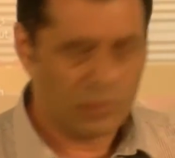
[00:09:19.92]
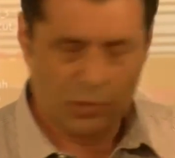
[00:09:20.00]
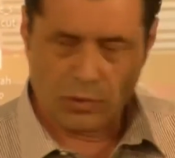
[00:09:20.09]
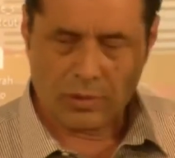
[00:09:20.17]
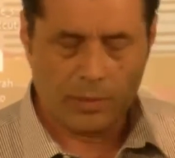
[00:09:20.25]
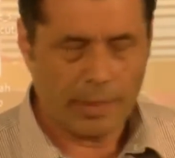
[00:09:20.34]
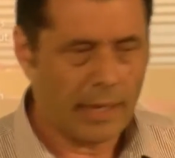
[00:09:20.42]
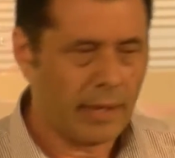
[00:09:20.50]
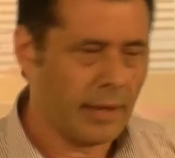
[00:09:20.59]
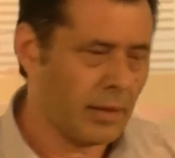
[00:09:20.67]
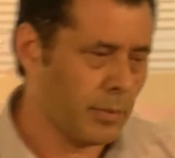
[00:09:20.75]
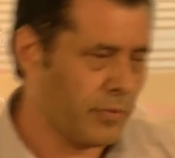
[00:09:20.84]
talk about
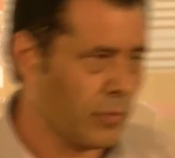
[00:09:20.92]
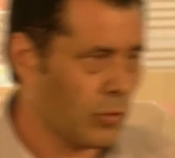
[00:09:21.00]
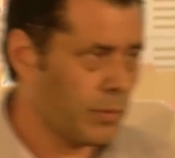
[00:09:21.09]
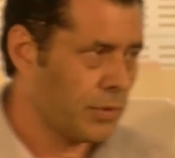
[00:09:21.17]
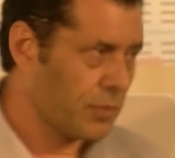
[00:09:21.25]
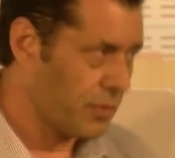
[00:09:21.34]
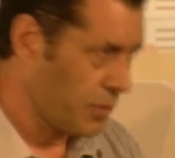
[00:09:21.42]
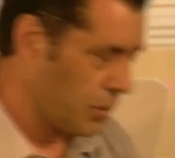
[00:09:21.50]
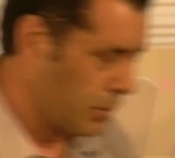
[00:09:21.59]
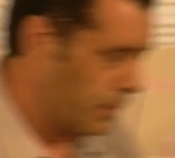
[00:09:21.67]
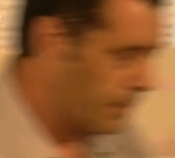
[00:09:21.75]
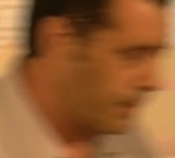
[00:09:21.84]
it at the performance review.